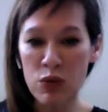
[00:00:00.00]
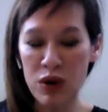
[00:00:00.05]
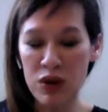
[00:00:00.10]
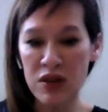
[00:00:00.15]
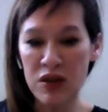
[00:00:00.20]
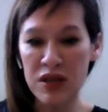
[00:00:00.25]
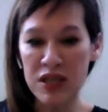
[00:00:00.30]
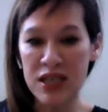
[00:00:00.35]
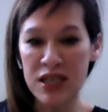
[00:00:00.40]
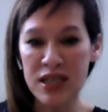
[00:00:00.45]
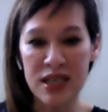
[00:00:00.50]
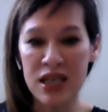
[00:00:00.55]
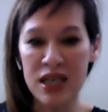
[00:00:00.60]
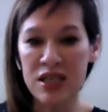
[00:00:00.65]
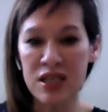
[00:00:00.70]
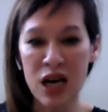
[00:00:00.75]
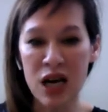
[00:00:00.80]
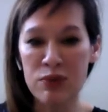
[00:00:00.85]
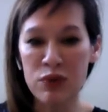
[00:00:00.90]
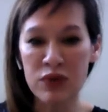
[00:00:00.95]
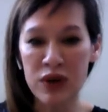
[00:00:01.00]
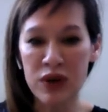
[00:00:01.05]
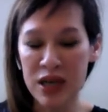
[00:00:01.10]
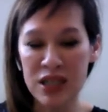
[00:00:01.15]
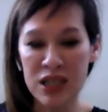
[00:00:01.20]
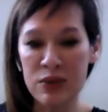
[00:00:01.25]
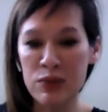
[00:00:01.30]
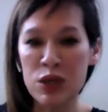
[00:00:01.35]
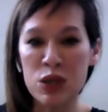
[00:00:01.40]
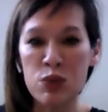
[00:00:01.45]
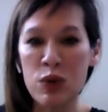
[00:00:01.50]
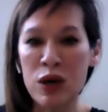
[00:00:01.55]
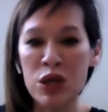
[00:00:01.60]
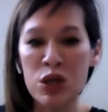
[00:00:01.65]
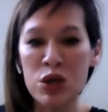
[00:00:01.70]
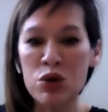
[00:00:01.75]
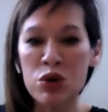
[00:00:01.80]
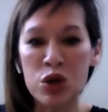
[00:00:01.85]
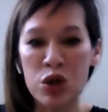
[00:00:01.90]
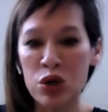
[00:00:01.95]
whether this is a type of cancer. Because when
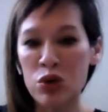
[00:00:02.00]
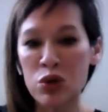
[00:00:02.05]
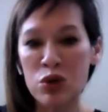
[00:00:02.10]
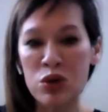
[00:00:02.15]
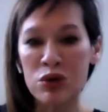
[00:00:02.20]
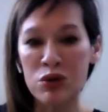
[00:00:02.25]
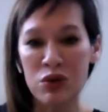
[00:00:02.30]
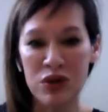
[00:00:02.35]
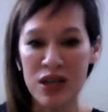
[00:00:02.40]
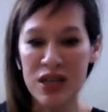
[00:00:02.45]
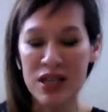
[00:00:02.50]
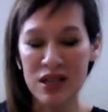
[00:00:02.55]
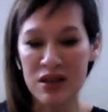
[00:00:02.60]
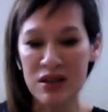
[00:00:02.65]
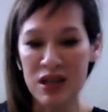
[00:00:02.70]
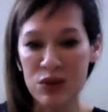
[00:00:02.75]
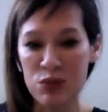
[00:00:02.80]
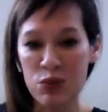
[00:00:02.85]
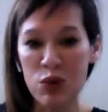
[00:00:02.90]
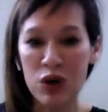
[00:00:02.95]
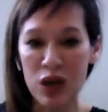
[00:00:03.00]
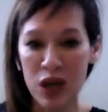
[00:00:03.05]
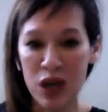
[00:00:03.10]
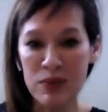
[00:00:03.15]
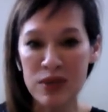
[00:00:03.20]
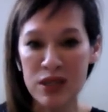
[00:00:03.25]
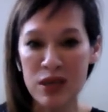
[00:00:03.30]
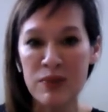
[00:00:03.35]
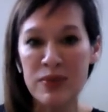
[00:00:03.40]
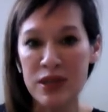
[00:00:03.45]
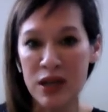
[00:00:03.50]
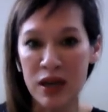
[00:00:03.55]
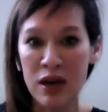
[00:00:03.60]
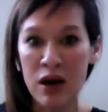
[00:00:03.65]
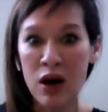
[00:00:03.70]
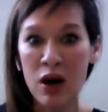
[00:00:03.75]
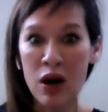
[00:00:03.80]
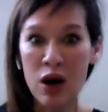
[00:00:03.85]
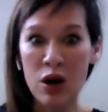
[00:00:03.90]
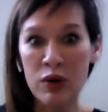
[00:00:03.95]
you Google things like this, what comes up is like,
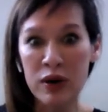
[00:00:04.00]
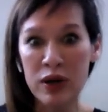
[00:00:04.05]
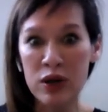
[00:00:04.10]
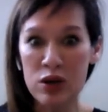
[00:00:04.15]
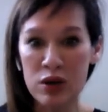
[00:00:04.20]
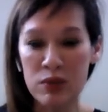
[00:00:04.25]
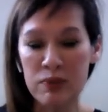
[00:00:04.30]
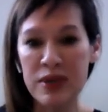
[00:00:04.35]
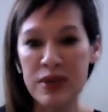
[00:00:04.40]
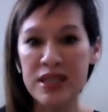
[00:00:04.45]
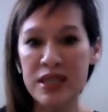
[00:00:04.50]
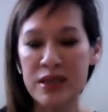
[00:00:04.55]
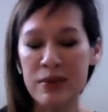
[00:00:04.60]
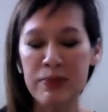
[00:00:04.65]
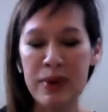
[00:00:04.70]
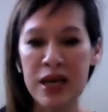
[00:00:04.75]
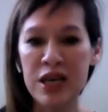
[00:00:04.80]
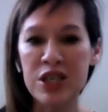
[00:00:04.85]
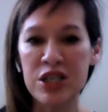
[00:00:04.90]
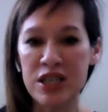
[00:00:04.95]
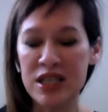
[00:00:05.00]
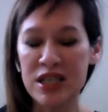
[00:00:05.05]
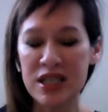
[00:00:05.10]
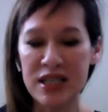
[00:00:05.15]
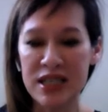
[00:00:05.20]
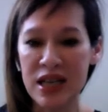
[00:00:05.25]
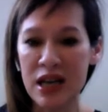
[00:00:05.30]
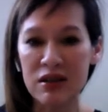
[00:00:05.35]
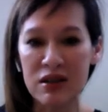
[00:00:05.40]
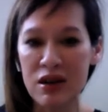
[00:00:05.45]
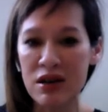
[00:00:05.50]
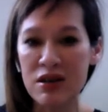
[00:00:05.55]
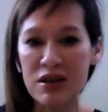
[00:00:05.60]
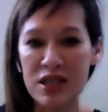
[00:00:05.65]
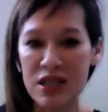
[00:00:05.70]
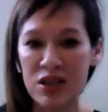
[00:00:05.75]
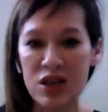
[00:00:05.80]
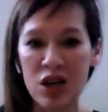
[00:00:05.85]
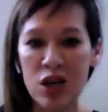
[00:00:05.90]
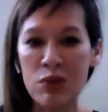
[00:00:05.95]
oh, it could be sebaceous cell
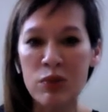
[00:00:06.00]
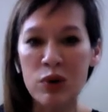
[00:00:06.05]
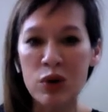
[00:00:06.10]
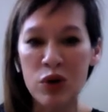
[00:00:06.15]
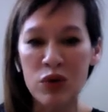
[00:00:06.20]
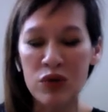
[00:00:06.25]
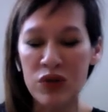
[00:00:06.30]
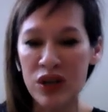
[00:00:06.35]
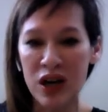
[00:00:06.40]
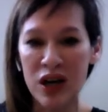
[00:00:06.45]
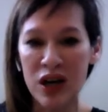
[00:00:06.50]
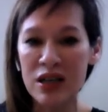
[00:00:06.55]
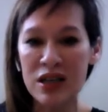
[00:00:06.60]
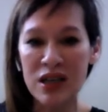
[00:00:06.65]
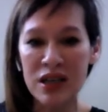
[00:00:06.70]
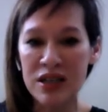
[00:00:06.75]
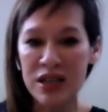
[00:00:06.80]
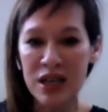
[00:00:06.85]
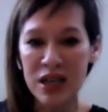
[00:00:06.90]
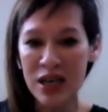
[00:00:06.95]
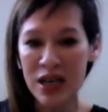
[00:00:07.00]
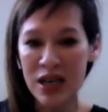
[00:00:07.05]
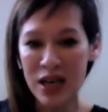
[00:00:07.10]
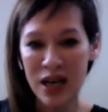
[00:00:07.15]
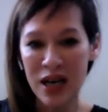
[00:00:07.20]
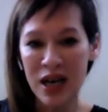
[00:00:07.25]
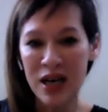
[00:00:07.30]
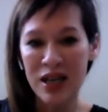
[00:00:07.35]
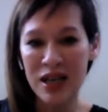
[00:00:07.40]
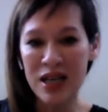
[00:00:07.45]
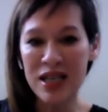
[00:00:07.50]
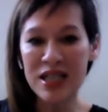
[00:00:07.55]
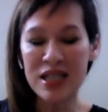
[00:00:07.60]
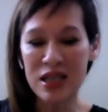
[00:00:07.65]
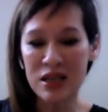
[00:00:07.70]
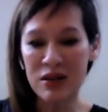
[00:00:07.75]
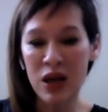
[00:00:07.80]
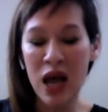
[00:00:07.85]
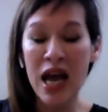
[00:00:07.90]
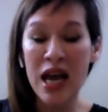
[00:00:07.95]
carcinoma of the eyelid.
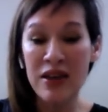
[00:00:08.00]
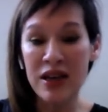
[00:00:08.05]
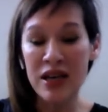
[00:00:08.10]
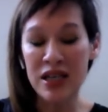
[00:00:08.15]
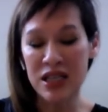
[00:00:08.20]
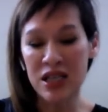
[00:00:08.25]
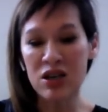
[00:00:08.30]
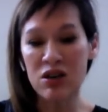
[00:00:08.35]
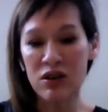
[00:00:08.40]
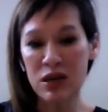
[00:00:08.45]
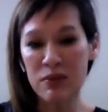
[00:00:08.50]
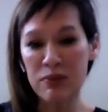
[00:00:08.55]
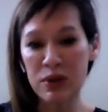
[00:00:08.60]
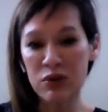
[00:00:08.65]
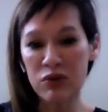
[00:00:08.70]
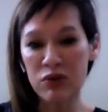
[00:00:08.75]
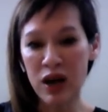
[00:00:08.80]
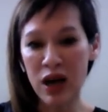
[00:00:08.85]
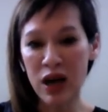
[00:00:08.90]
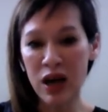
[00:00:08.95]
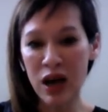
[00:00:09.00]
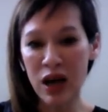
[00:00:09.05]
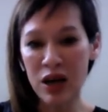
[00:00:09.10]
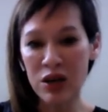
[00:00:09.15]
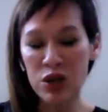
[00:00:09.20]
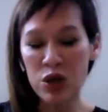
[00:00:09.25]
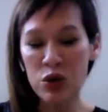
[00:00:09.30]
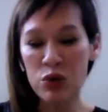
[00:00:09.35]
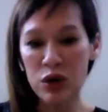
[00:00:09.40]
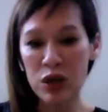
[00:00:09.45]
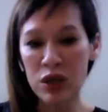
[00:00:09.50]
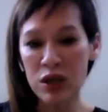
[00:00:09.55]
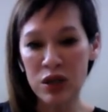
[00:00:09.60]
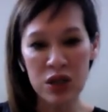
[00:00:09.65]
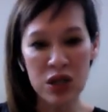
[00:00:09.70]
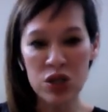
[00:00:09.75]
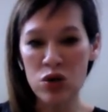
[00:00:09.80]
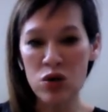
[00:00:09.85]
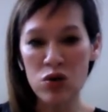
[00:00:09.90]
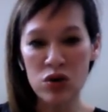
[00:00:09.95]
That's incredibly rare. And
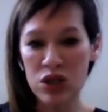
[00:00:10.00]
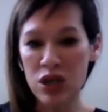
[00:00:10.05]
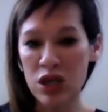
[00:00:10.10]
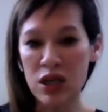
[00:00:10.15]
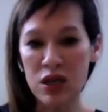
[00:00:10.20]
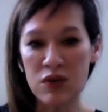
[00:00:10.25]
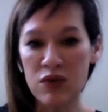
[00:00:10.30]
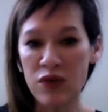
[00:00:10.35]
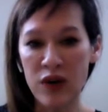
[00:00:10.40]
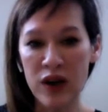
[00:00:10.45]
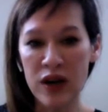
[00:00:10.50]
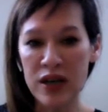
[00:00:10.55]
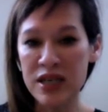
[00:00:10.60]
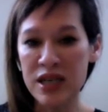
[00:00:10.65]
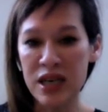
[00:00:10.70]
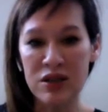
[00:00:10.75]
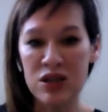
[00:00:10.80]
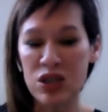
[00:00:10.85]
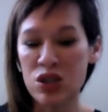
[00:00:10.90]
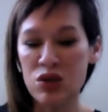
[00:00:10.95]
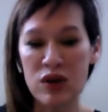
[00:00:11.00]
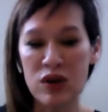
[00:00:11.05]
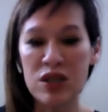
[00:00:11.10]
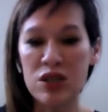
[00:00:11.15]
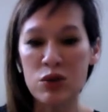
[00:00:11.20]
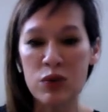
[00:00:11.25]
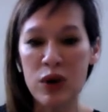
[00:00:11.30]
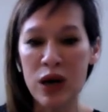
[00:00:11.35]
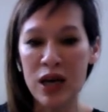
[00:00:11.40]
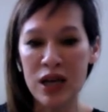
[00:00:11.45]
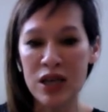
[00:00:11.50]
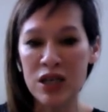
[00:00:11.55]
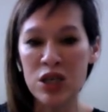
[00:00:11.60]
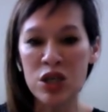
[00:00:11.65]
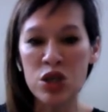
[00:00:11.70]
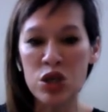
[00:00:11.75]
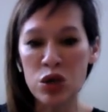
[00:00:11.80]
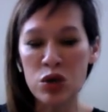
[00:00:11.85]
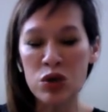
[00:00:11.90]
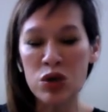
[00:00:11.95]
the doctor can find out straight away. And
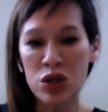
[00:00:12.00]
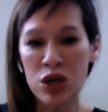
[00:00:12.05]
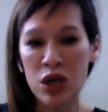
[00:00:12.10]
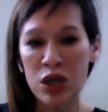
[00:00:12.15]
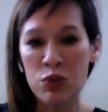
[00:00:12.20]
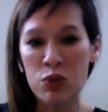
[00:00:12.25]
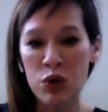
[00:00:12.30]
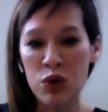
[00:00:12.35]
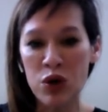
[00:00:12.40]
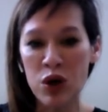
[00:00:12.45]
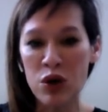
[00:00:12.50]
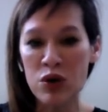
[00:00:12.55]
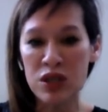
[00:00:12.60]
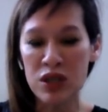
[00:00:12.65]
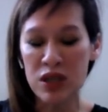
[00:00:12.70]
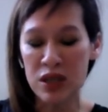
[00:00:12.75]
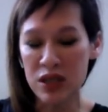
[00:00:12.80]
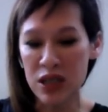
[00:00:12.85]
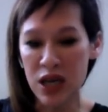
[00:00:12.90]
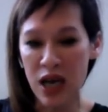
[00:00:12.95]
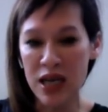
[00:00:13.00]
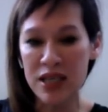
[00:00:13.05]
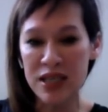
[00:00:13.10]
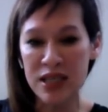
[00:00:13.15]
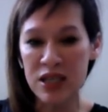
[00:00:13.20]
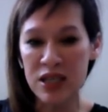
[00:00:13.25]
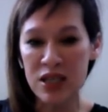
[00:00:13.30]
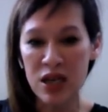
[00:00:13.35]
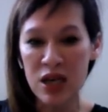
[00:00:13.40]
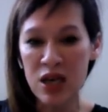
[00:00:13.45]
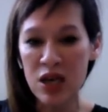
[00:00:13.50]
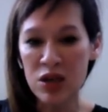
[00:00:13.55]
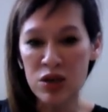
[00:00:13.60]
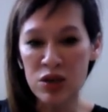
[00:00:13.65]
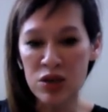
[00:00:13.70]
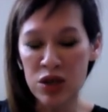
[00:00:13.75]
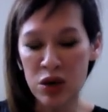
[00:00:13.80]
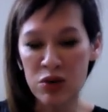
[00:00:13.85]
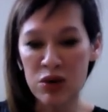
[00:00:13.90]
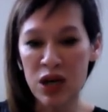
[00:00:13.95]
usually with those cases, you
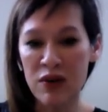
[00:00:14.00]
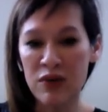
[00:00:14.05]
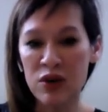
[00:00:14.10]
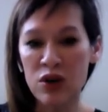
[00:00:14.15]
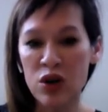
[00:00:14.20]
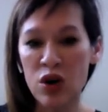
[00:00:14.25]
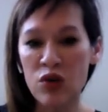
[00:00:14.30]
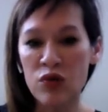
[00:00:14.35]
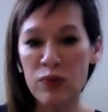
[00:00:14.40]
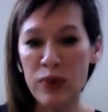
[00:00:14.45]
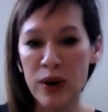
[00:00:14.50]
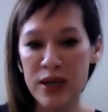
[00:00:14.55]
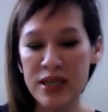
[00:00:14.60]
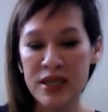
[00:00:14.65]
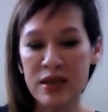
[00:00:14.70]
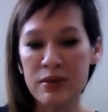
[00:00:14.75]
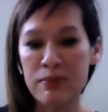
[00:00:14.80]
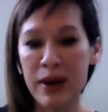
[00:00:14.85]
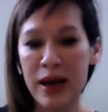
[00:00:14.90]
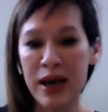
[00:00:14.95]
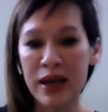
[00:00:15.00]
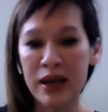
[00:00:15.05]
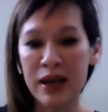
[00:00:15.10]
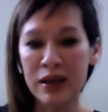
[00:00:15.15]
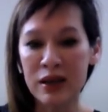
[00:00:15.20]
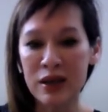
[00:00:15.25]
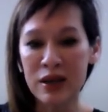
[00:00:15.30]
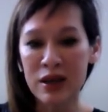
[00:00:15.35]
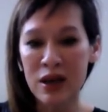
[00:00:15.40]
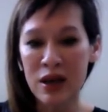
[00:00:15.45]
don't have a lot of pus and pain.